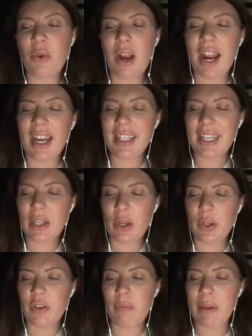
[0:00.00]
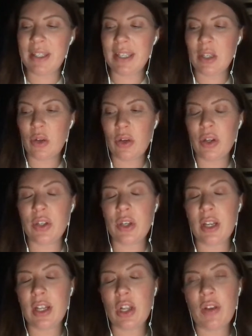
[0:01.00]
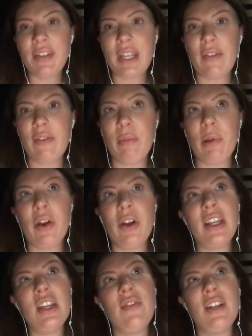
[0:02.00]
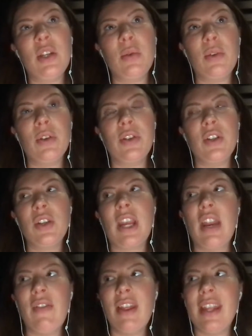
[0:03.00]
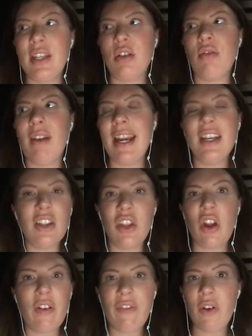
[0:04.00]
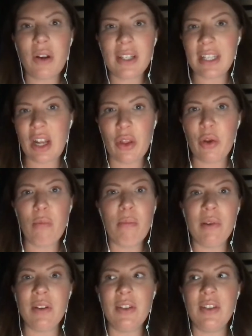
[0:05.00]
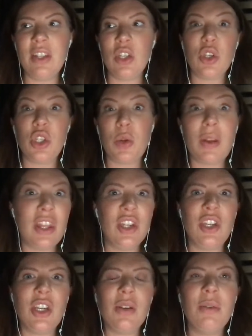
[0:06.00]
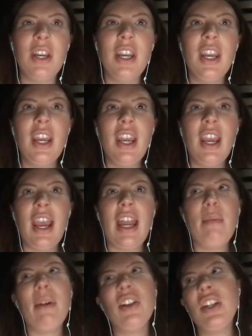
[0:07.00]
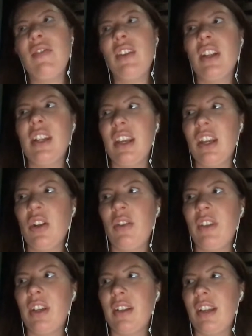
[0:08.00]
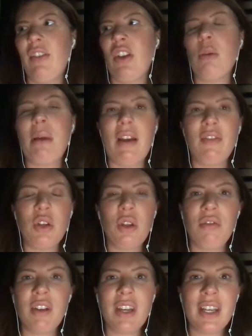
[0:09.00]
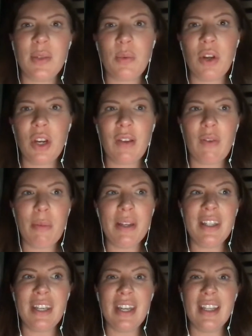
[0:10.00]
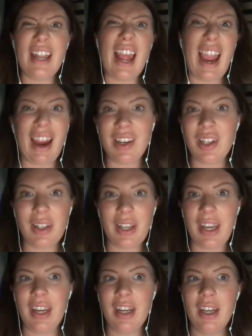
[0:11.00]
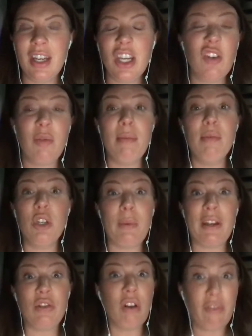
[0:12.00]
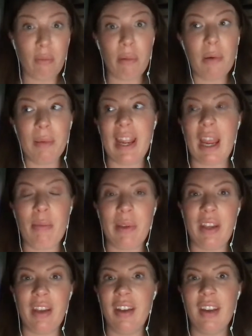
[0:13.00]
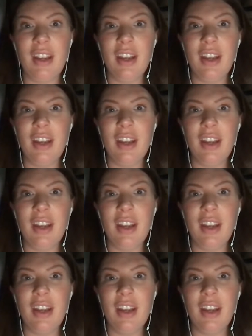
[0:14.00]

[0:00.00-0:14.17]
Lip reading: I see lots of business owners, a lot of self-employed individuals that just kind of in this grind and they're not focusing on the numbers, they're just doing the do. And imagine if you come out of 2-3 years work of a business and actually you'd have been much better off and probably happier